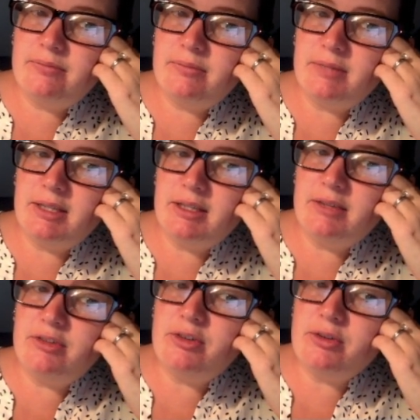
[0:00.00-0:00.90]
If
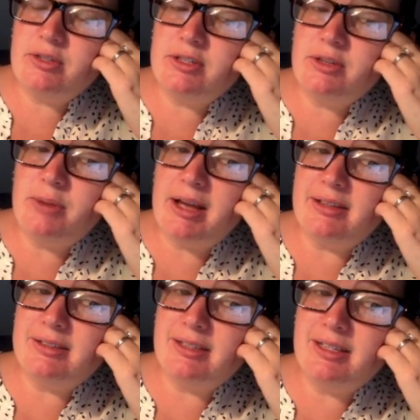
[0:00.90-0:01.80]
you notice the
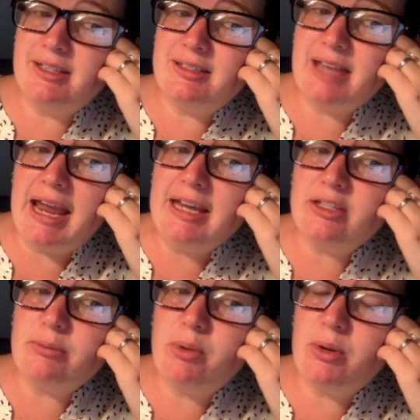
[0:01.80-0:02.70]
U.S., it is
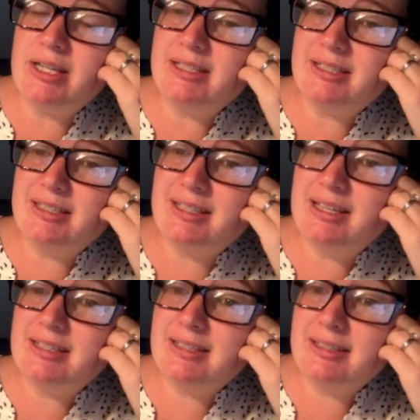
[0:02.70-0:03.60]

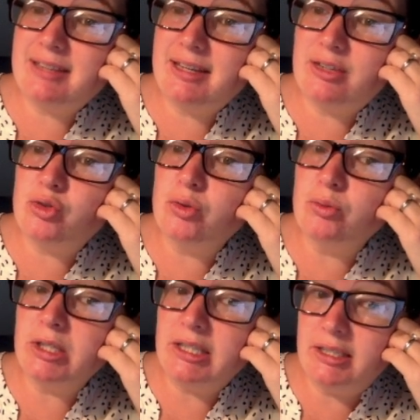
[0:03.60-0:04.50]
8.68
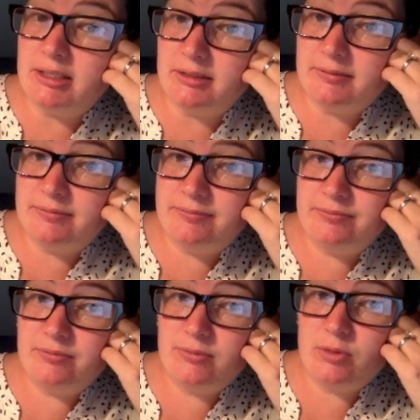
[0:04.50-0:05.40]
trillion.
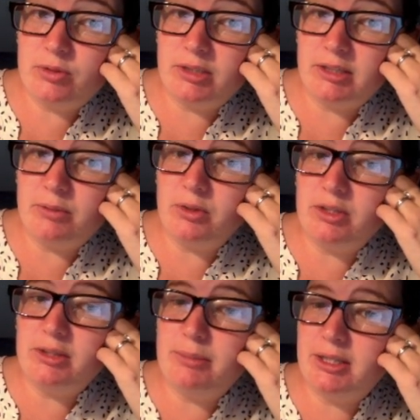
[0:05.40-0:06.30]
We're only
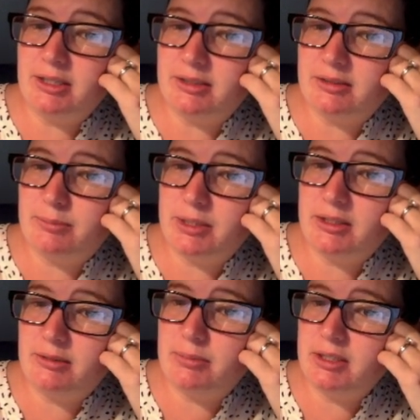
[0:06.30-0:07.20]
in the billions,
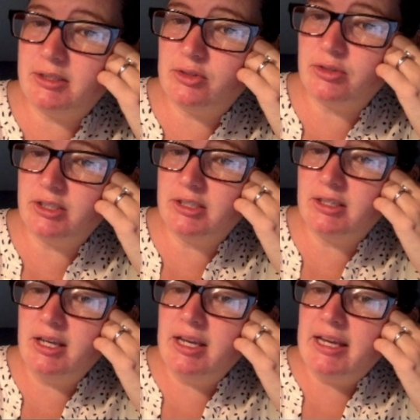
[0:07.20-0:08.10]
billion, trillion.
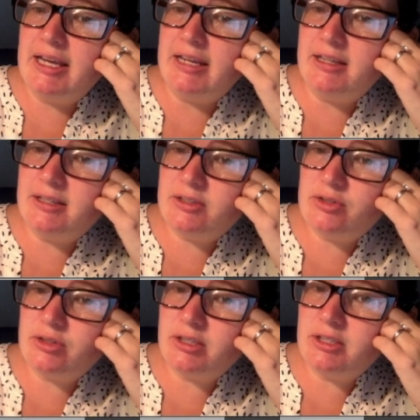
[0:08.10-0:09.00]
India's
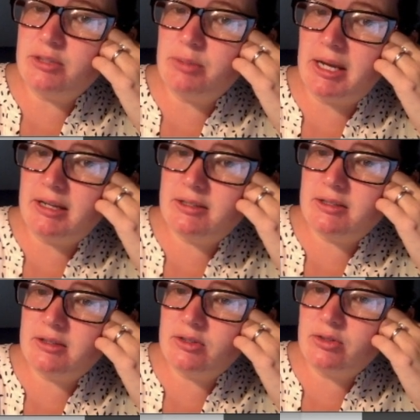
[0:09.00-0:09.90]
trillion, Japan is
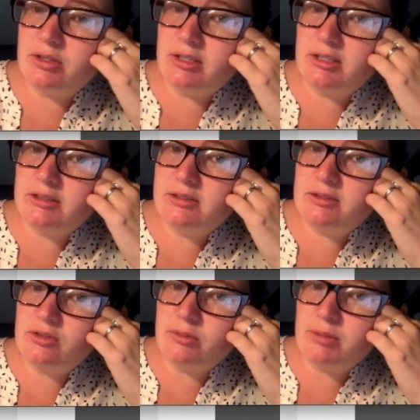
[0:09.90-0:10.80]
in the trillions,
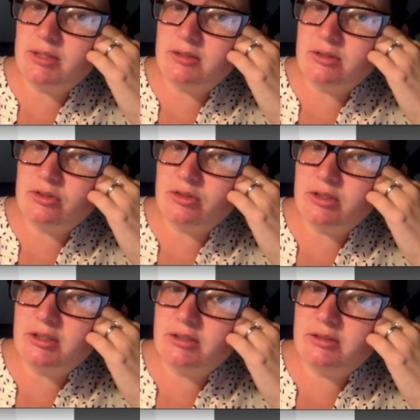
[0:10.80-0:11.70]
Germany's in the
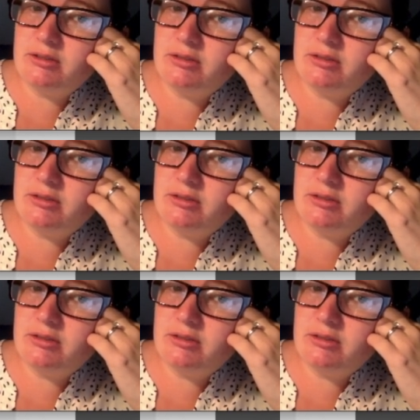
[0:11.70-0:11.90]
trillions,